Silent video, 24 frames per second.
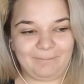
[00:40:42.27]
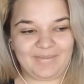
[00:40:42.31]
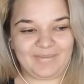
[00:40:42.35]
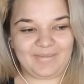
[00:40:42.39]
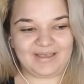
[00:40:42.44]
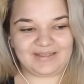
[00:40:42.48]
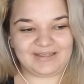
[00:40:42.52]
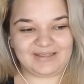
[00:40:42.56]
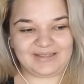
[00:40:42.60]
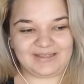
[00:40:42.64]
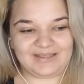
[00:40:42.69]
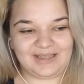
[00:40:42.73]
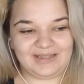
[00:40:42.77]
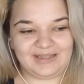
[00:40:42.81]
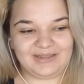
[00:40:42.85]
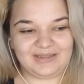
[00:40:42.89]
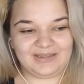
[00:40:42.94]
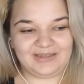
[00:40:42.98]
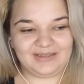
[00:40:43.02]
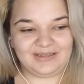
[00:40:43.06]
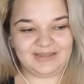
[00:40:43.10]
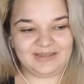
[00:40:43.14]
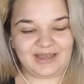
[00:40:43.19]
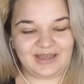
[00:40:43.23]
as I said,
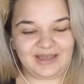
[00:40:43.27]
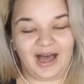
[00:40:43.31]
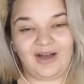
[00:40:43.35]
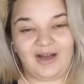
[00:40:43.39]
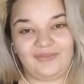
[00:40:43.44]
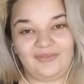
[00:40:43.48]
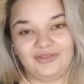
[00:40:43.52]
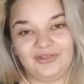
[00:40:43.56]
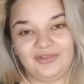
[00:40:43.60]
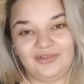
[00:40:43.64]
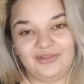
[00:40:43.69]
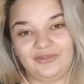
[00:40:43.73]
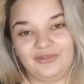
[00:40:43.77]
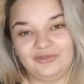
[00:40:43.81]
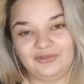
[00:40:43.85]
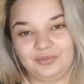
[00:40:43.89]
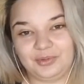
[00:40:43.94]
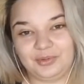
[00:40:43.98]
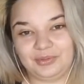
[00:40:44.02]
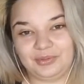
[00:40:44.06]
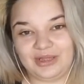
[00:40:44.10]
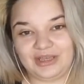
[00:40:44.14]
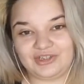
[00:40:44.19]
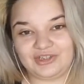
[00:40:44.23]
half of the
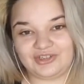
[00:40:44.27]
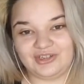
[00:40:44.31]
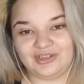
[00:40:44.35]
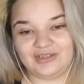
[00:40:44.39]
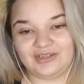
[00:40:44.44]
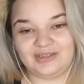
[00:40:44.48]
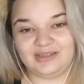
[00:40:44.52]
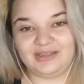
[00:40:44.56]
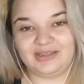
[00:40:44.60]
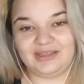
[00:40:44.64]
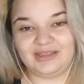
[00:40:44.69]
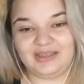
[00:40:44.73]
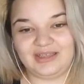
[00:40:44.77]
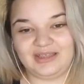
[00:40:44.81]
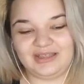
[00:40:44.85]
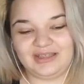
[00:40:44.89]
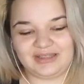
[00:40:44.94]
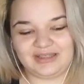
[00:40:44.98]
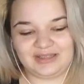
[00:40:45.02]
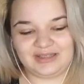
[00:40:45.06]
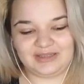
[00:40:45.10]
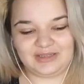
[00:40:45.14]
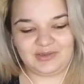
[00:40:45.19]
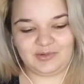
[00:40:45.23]
population
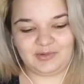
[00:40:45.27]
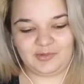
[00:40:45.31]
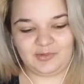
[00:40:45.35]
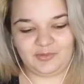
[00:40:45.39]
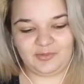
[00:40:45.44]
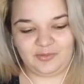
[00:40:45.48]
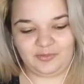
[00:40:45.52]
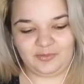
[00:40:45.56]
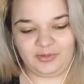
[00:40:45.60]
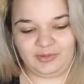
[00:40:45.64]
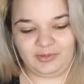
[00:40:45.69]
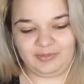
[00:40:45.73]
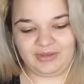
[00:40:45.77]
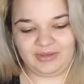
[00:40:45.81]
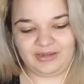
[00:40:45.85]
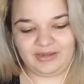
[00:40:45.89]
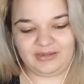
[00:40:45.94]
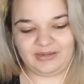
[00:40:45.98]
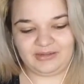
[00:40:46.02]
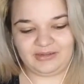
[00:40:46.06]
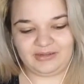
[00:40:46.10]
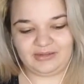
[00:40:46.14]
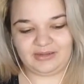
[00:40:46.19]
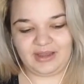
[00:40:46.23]
is women.
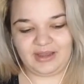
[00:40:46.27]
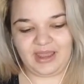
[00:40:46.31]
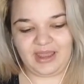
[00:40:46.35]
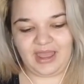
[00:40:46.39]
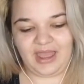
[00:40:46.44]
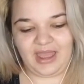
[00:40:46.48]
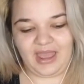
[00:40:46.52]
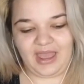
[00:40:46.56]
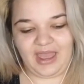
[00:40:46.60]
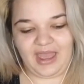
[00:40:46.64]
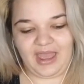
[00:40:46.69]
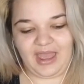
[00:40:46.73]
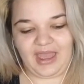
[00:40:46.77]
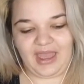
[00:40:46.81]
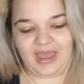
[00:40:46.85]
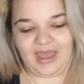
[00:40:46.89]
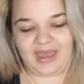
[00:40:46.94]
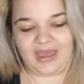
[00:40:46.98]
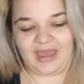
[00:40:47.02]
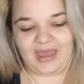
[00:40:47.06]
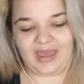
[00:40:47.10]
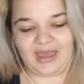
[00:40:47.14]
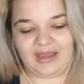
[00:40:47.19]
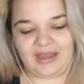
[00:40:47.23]

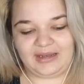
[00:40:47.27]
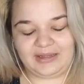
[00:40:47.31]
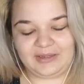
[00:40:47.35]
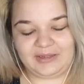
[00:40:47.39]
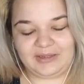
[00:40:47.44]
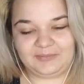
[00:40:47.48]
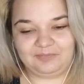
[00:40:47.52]
And